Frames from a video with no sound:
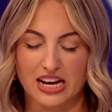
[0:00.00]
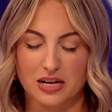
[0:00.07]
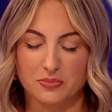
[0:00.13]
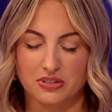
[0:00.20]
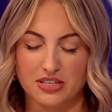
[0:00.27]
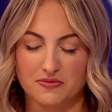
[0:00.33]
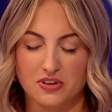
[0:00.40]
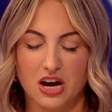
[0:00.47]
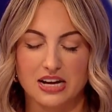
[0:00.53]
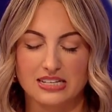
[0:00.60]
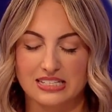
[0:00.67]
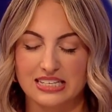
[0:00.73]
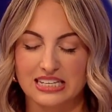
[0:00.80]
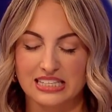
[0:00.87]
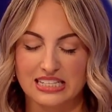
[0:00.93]
I believe God
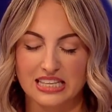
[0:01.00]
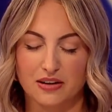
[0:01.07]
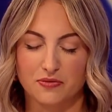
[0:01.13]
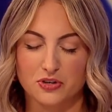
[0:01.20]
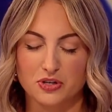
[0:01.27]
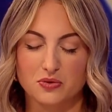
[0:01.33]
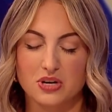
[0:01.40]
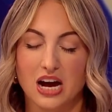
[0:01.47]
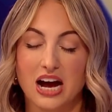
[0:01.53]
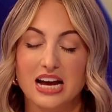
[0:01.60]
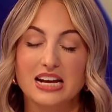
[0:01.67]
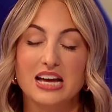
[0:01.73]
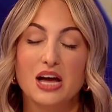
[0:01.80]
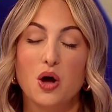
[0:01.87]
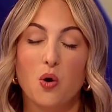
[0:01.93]
is healing that for you.
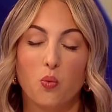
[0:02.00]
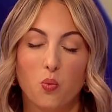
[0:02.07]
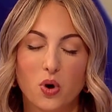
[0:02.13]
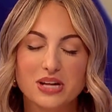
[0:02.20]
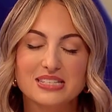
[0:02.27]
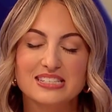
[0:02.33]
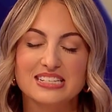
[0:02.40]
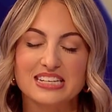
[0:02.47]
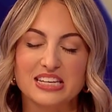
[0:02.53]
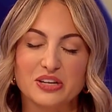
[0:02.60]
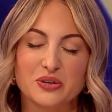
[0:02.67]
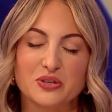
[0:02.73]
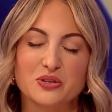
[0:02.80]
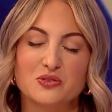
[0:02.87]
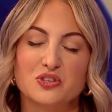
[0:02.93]
God wants to heal you.